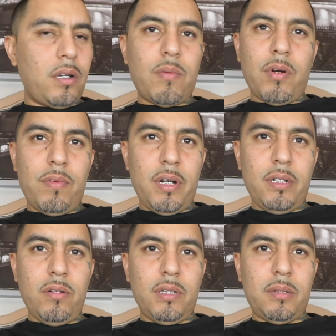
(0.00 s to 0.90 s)
So I'm over here
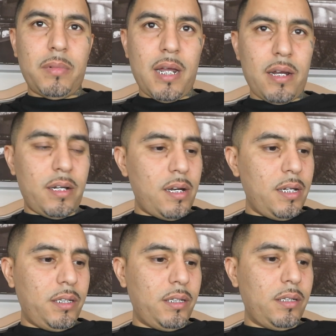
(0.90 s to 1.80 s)
doing some
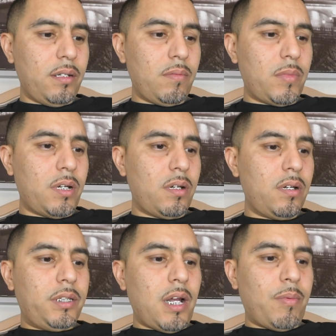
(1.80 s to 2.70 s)
calculations on my
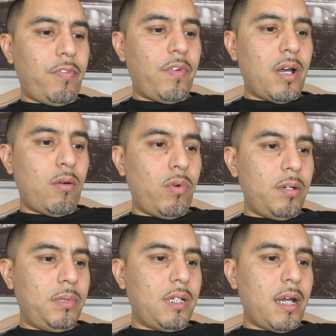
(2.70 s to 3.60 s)
Shopify
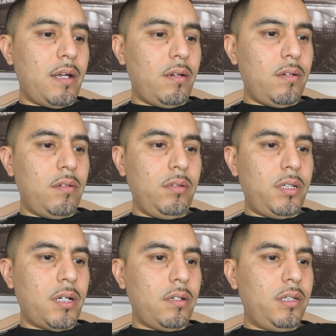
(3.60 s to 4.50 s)
website,
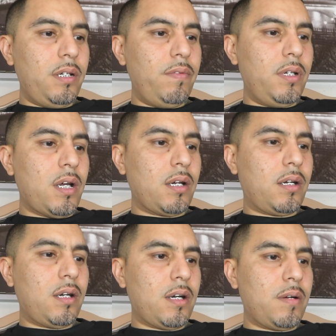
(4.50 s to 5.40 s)

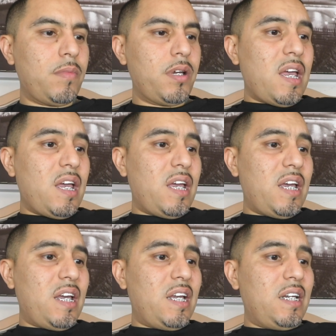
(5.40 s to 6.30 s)
lucianotv.com,
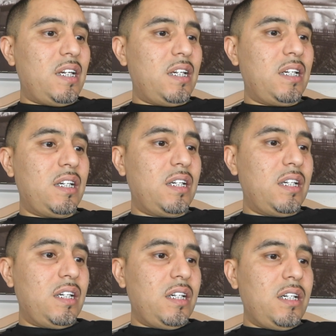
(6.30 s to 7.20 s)
and
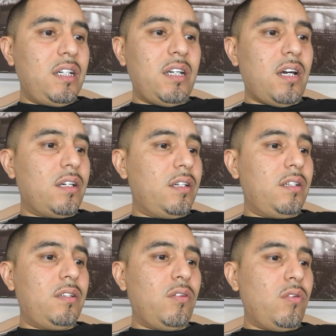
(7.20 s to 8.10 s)

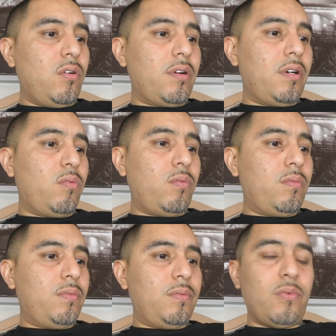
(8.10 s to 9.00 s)
y'all ordered
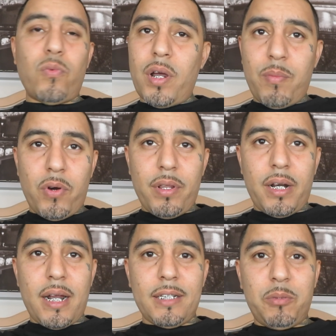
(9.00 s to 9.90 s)
way more
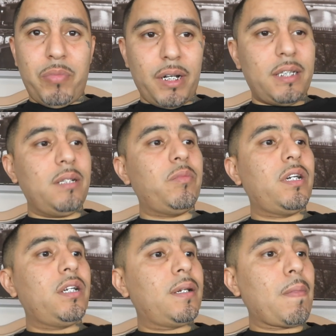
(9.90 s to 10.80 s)
than I expected,
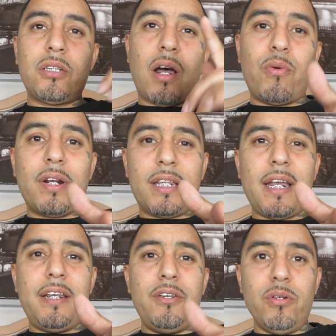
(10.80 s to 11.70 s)
man. So I want to
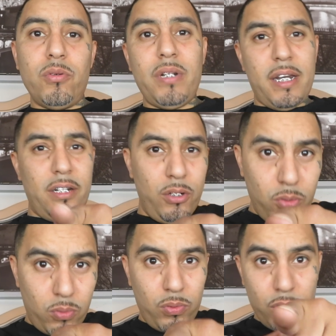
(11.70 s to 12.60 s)
thank you. Yeah,
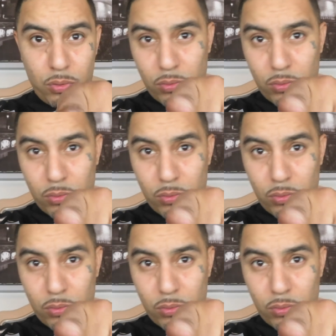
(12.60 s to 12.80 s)
you.